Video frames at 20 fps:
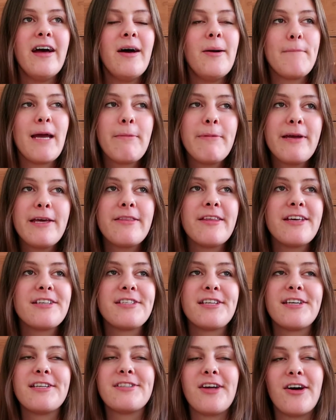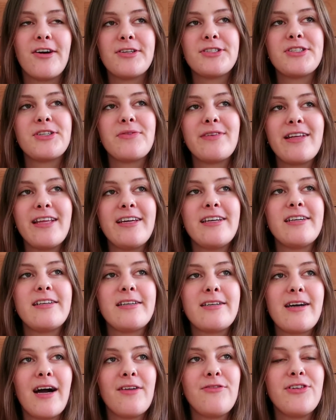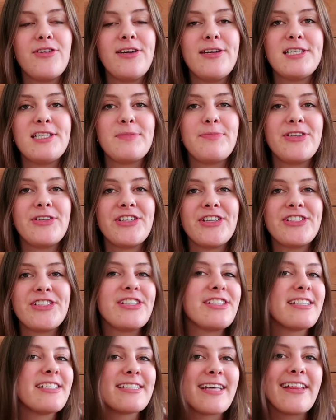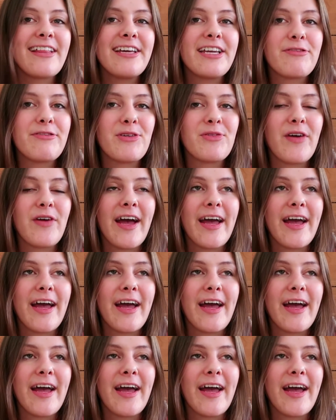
Maybe this is also related to confidence, but just in a slightly different